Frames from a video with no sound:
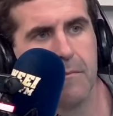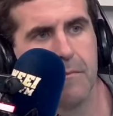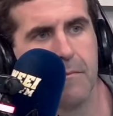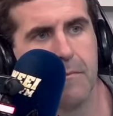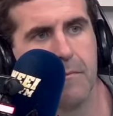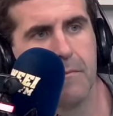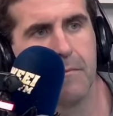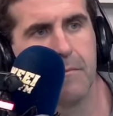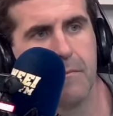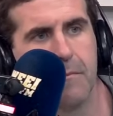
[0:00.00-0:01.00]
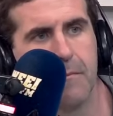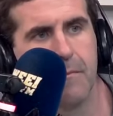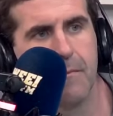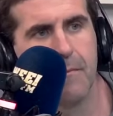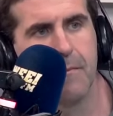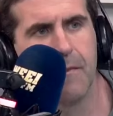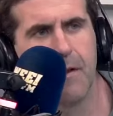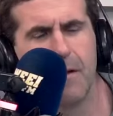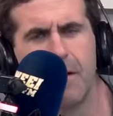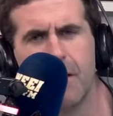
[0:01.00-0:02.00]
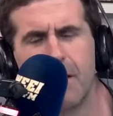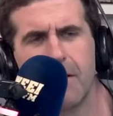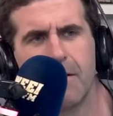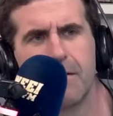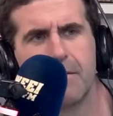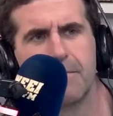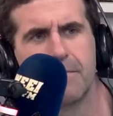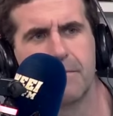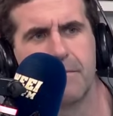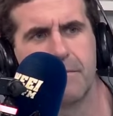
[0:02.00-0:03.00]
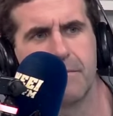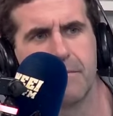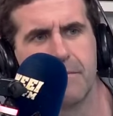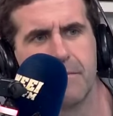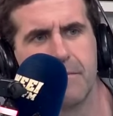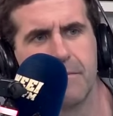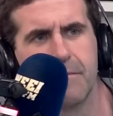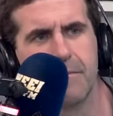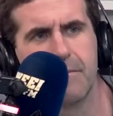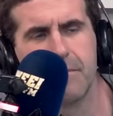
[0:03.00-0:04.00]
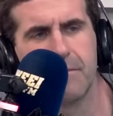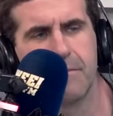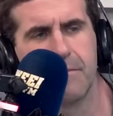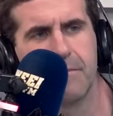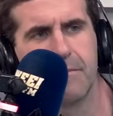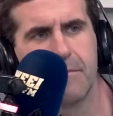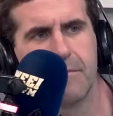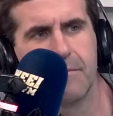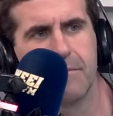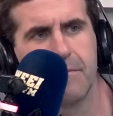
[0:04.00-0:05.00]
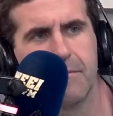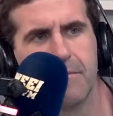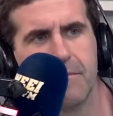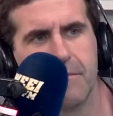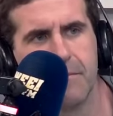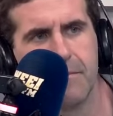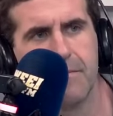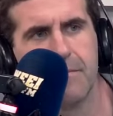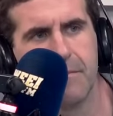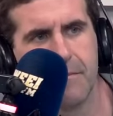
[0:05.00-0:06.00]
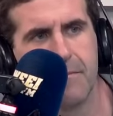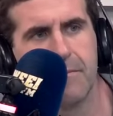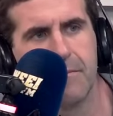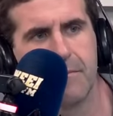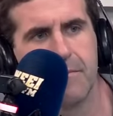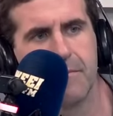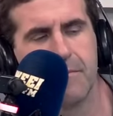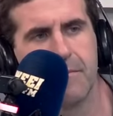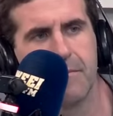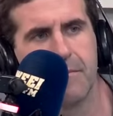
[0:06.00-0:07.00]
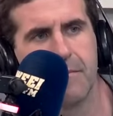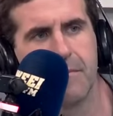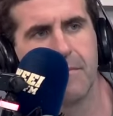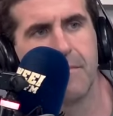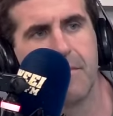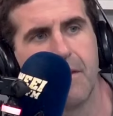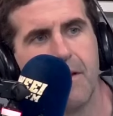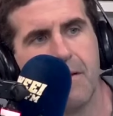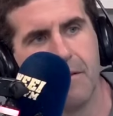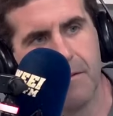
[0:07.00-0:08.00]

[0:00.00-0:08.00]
No words are spoken by the person on screen.